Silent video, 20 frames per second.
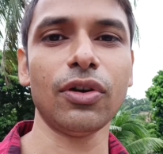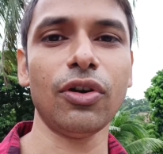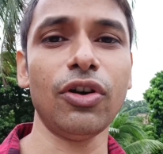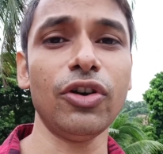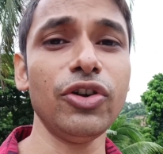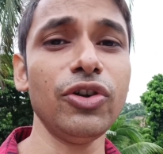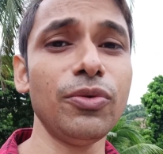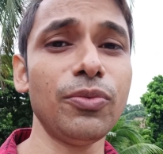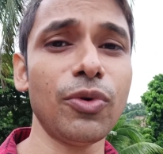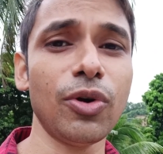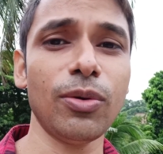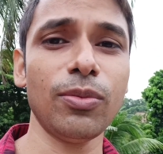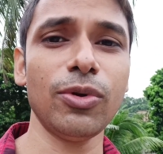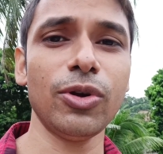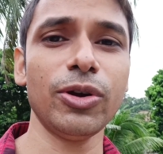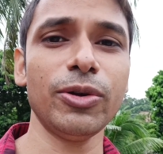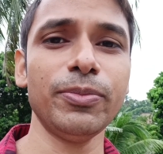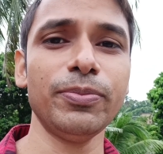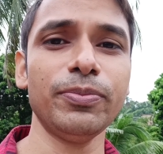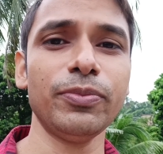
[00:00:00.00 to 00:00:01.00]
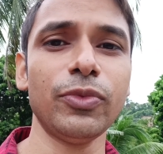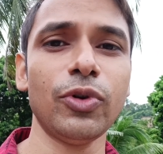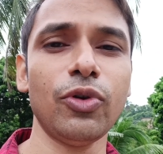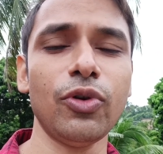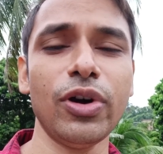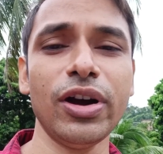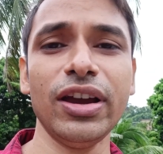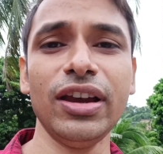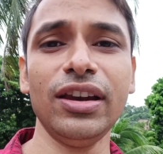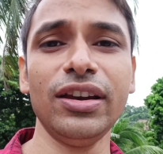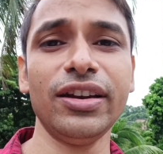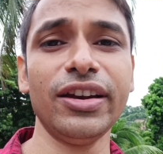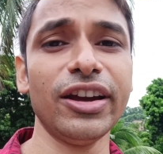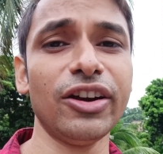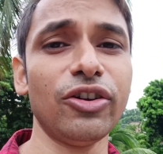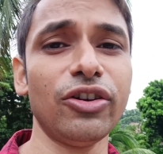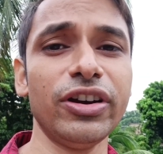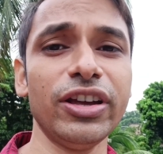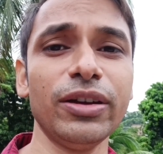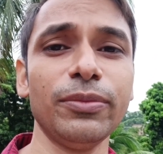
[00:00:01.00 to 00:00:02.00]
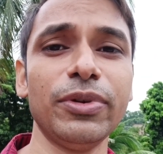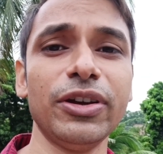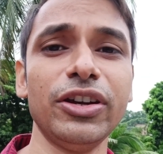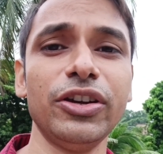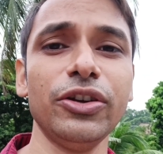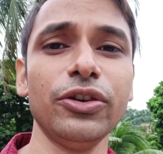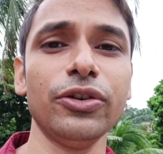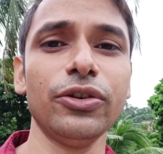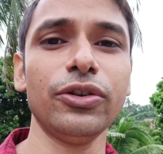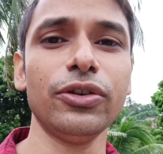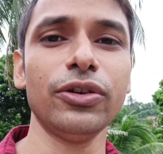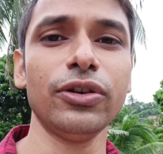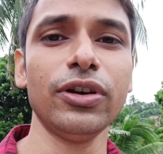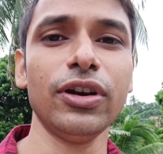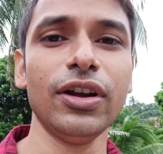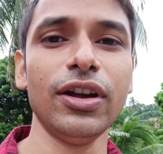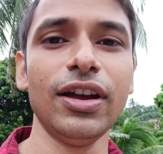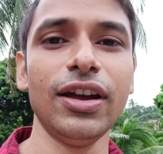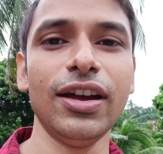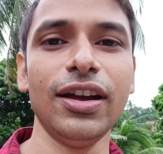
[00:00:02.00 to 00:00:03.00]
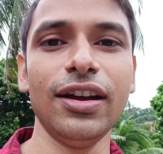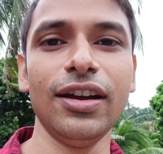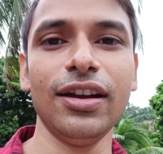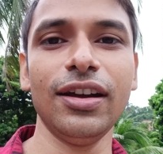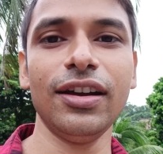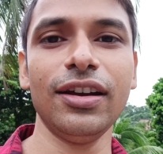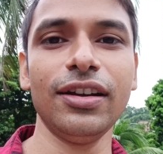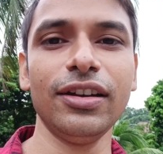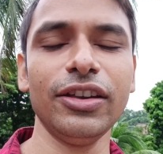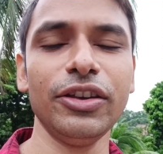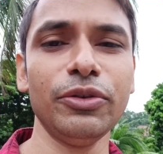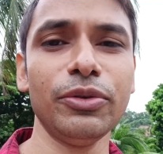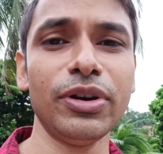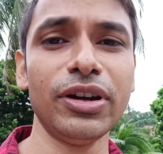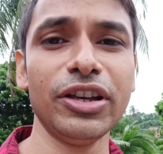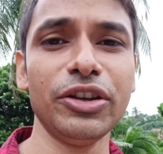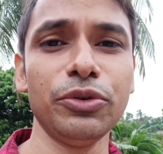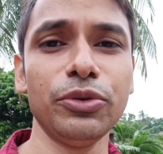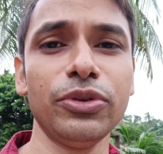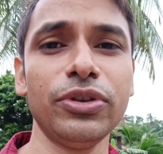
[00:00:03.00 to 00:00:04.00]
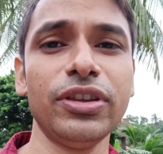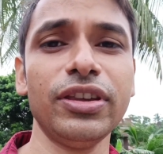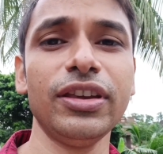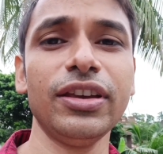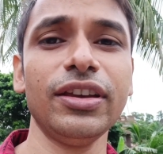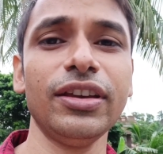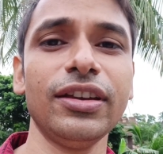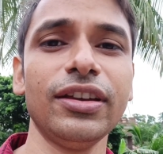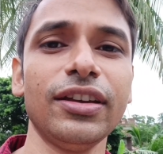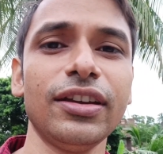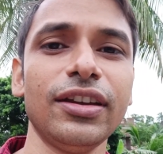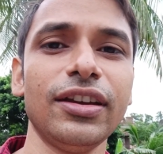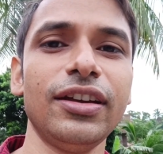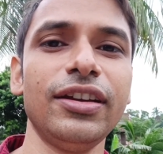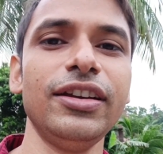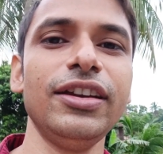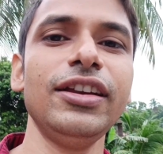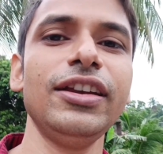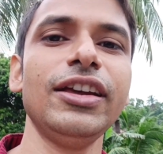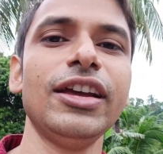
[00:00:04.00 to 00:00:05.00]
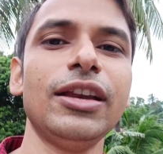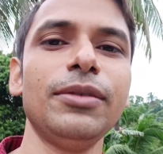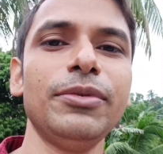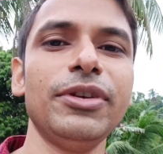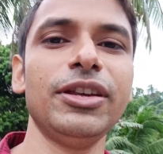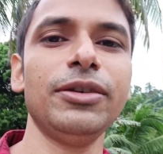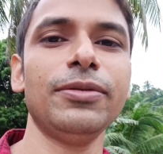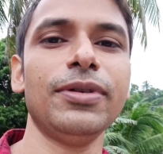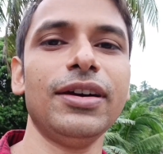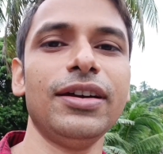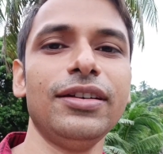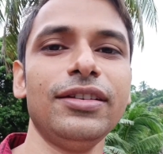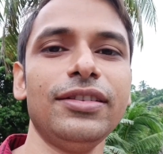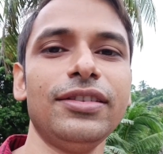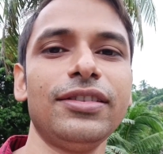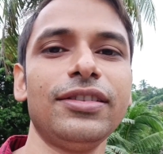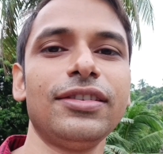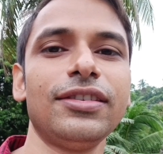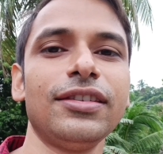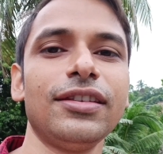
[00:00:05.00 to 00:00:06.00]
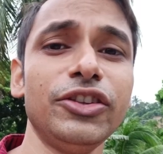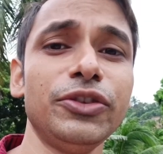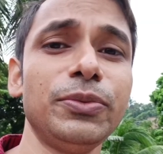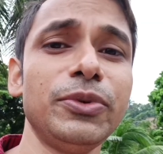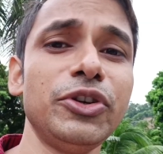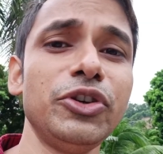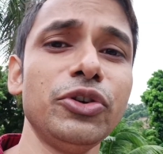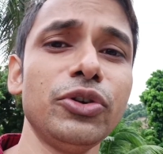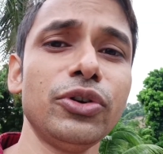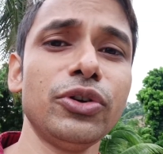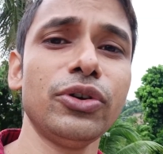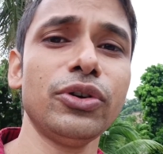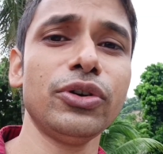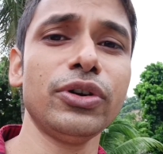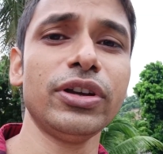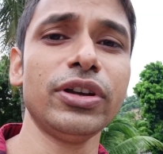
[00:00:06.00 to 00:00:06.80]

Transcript: audio problem while recording video and you are using any Realme device, this video